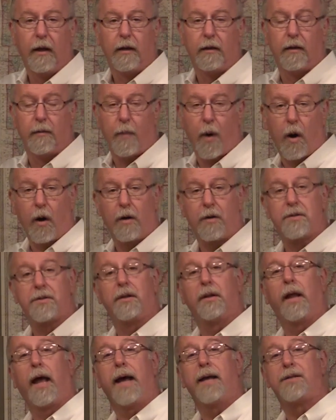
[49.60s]
Lamar's
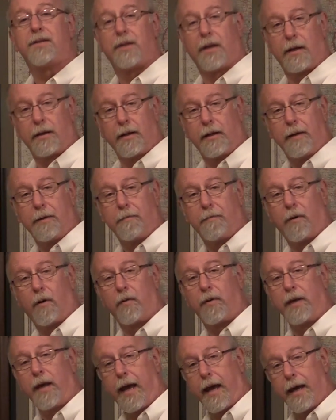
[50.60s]
last Sunday
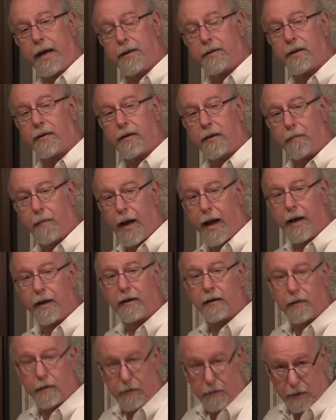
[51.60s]
on the 8th and then
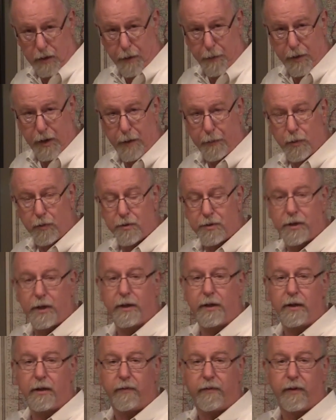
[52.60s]
mine coming up on
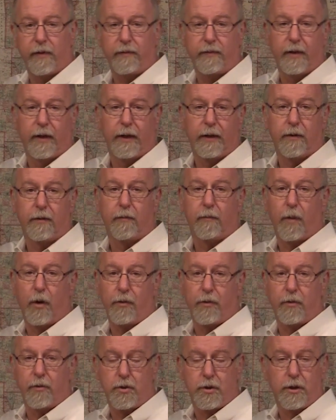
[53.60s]
Sunday the 15th,
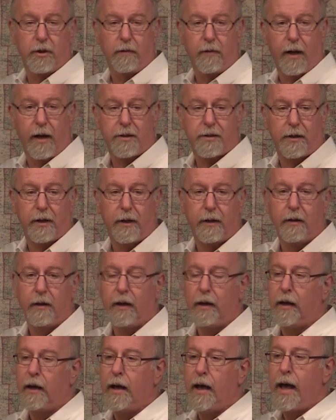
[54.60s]
both on generosity.
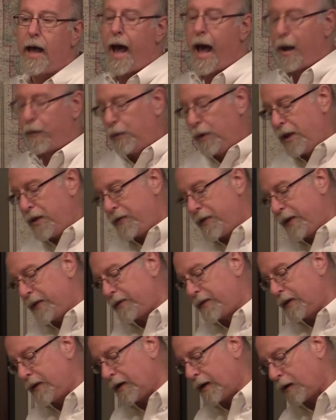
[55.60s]
I really
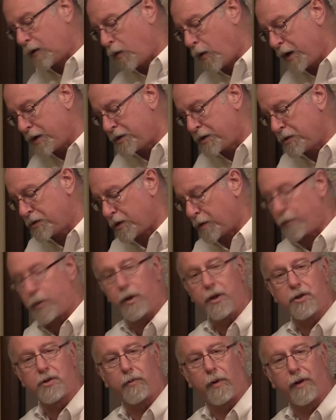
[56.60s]
think the questions are
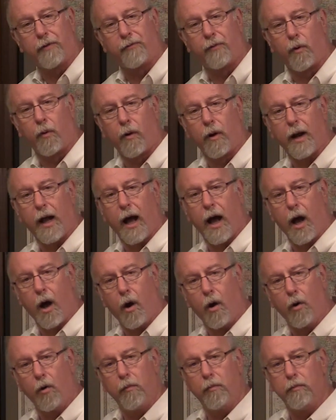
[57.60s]
pretty straightforward. I
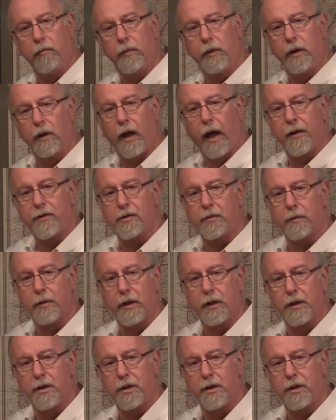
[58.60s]
hope you'll have some good